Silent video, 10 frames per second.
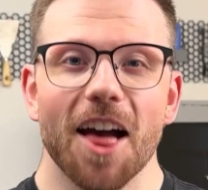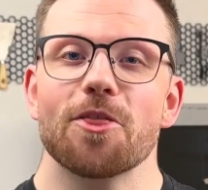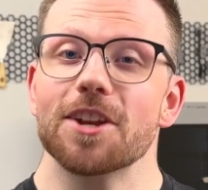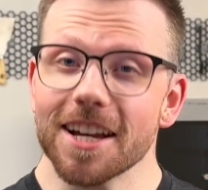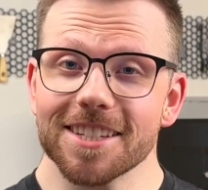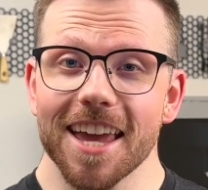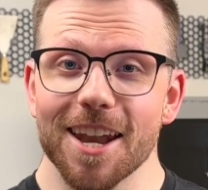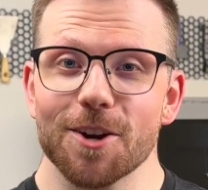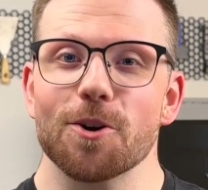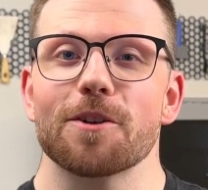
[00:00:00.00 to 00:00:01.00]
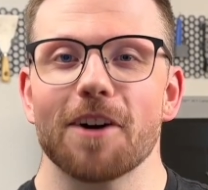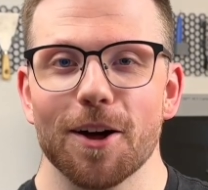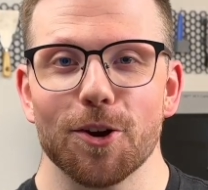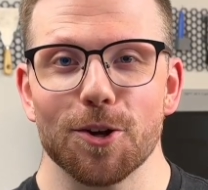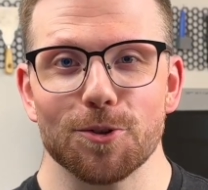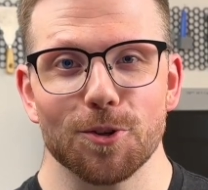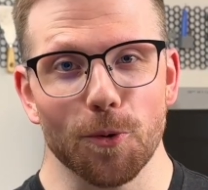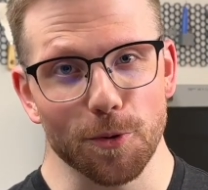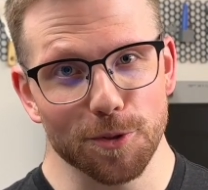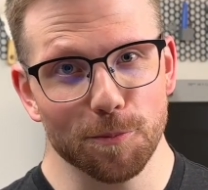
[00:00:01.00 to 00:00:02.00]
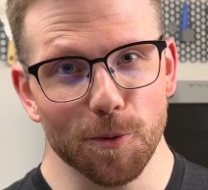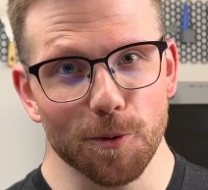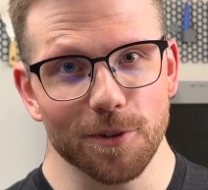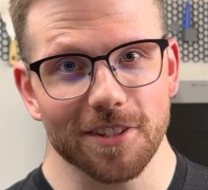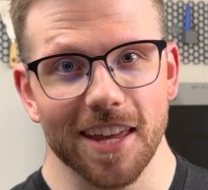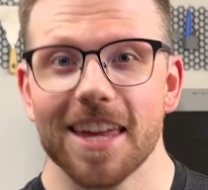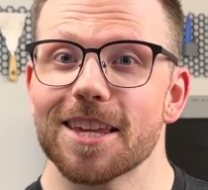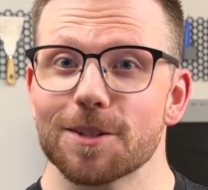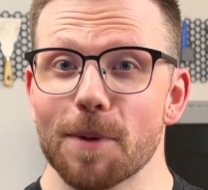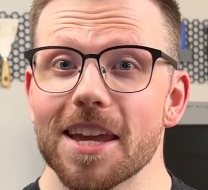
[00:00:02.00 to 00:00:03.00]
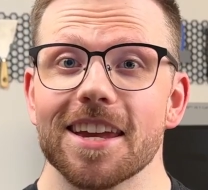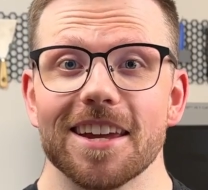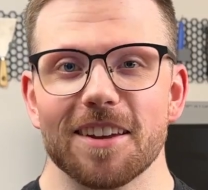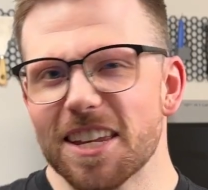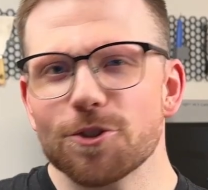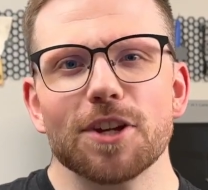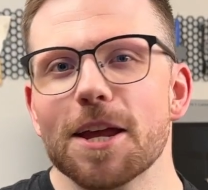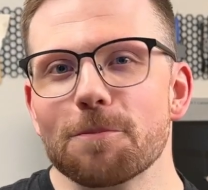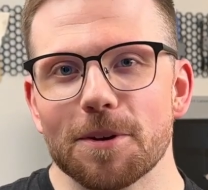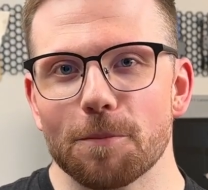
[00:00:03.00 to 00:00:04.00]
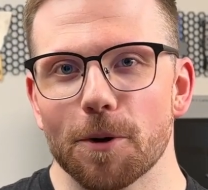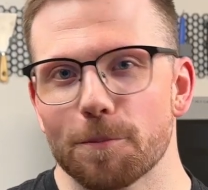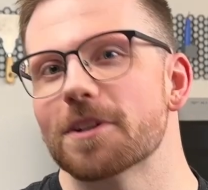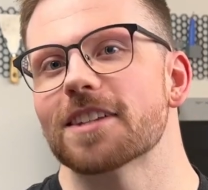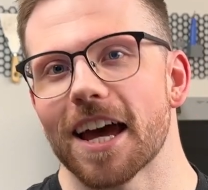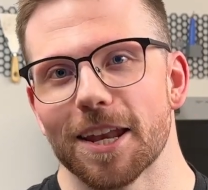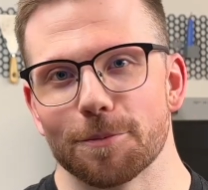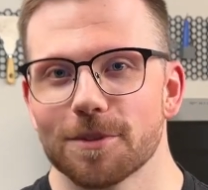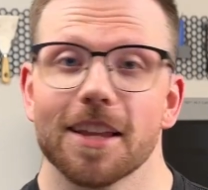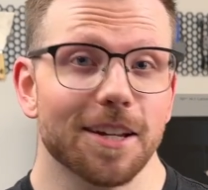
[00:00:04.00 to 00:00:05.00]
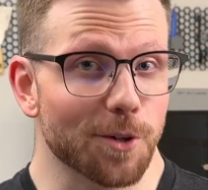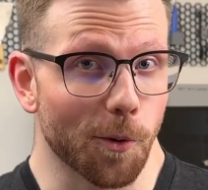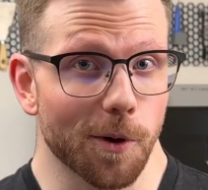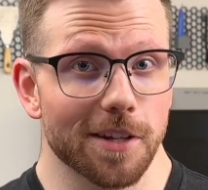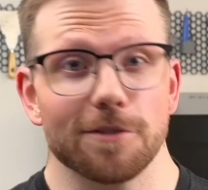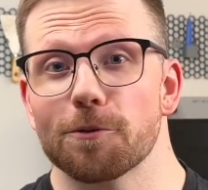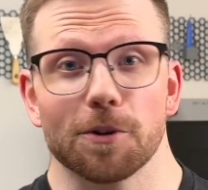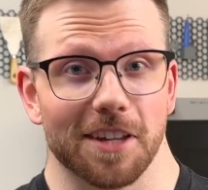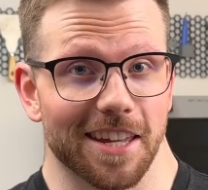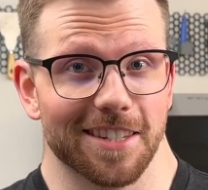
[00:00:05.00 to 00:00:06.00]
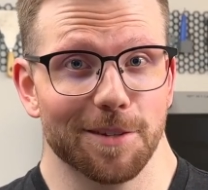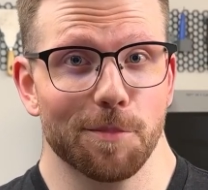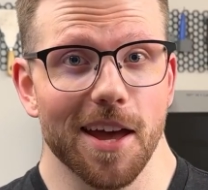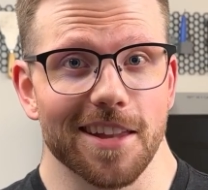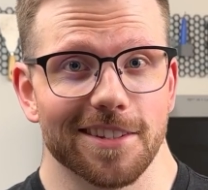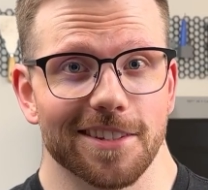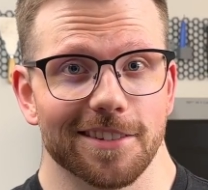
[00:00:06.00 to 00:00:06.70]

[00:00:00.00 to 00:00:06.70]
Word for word: the next category of how to use your old spools is making entertainment purpose items like toys for kids and pets.